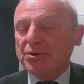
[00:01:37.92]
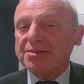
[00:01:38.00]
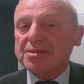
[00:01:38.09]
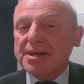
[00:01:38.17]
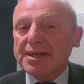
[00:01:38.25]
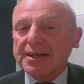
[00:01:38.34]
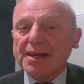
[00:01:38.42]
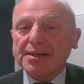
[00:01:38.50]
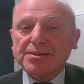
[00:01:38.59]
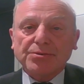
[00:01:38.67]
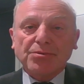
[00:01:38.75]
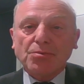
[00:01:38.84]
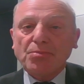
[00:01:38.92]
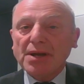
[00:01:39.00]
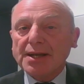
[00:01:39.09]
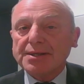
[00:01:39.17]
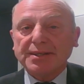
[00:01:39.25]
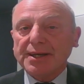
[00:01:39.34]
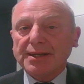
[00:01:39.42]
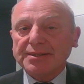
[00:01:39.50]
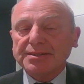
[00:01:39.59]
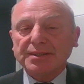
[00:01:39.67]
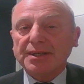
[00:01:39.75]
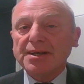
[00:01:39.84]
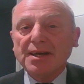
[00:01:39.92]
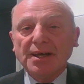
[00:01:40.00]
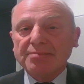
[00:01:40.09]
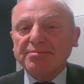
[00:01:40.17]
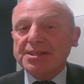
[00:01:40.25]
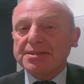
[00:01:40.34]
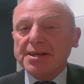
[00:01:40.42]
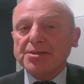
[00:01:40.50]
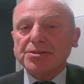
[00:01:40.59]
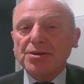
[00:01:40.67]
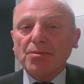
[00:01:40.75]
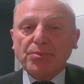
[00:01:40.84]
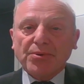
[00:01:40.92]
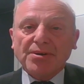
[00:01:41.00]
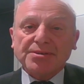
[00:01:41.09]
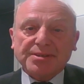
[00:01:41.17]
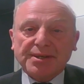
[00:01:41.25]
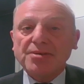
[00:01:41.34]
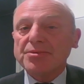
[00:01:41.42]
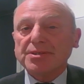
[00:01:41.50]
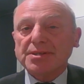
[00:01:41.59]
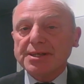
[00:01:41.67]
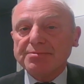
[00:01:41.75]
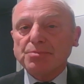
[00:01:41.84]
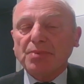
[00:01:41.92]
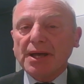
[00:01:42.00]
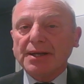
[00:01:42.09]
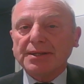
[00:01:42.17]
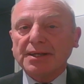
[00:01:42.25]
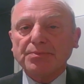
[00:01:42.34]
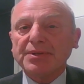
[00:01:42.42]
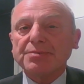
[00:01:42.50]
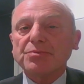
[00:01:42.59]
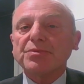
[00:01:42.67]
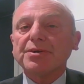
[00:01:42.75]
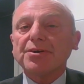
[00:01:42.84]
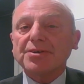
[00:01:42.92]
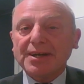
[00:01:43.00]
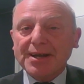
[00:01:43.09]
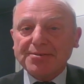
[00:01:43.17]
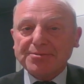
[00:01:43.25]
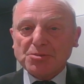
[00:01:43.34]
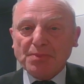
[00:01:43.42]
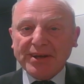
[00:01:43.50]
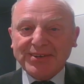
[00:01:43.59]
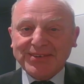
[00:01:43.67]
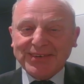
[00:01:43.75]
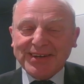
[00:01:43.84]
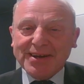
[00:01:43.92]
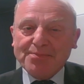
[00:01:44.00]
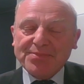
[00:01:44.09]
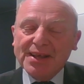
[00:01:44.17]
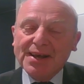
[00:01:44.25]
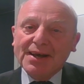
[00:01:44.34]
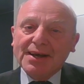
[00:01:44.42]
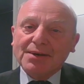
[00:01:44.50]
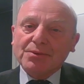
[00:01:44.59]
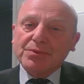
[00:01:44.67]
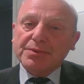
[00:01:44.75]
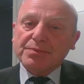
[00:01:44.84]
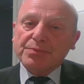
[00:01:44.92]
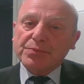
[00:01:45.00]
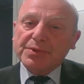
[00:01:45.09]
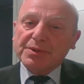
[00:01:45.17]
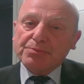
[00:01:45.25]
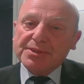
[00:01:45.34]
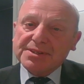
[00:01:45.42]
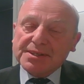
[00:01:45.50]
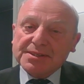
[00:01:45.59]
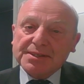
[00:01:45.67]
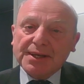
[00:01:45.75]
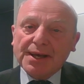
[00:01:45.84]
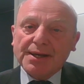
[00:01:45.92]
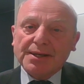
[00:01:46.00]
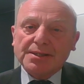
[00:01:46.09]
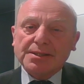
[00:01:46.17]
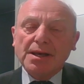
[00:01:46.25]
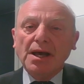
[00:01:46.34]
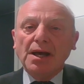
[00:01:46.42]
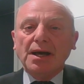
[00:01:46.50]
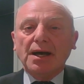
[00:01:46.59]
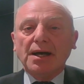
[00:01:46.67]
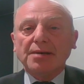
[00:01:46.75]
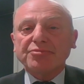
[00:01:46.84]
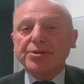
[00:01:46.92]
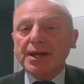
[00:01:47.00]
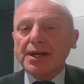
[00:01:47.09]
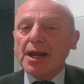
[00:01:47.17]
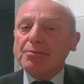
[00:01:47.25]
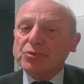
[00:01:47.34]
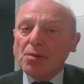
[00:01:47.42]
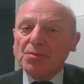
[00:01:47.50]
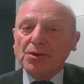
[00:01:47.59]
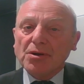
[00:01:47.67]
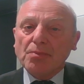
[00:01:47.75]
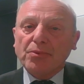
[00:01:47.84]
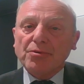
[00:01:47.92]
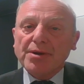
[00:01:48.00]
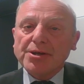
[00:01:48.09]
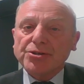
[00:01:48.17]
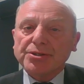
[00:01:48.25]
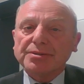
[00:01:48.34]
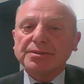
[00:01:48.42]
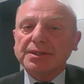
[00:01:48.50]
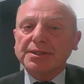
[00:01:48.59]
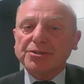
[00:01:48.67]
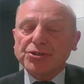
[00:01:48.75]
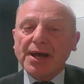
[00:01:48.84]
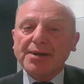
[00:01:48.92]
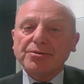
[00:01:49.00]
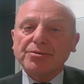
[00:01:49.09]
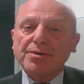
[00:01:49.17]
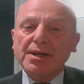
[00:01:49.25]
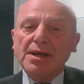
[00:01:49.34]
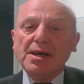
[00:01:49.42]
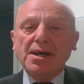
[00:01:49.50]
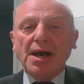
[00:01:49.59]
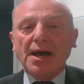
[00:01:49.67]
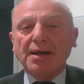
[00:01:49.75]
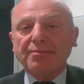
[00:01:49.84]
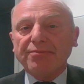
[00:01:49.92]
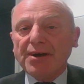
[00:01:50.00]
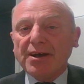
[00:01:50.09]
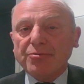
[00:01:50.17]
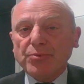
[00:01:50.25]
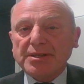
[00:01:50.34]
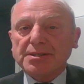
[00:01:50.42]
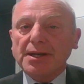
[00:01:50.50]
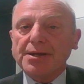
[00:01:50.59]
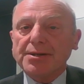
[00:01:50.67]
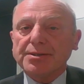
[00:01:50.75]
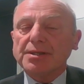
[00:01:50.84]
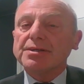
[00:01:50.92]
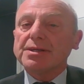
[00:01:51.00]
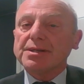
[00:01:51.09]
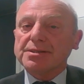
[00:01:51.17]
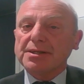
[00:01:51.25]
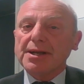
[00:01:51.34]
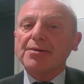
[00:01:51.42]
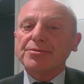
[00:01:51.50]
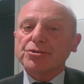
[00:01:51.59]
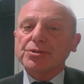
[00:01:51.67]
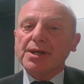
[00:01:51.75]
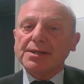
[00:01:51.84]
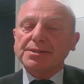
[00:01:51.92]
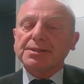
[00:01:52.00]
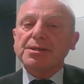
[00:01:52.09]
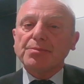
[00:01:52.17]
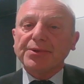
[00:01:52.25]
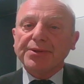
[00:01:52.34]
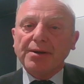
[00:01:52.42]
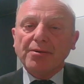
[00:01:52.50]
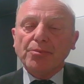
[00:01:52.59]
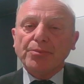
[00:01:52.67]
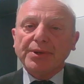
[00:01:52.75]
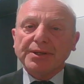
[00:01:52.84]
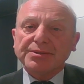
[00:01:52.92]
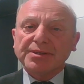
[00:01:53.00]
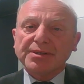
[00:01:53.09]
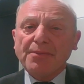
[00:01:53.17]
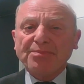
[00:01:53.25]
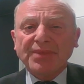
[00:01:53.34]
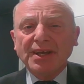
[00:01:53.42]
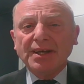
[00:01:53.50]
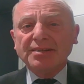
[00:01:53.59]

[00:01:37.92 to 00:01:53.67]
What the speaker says: prostate cancer or bladder cancer. They say it's not prostate, which leaves bladder, but we're not allowed to speculate. With Princess Kate, she had an abdominal operation in January, and 5 weeks later, it's announced she has chemotherapy. So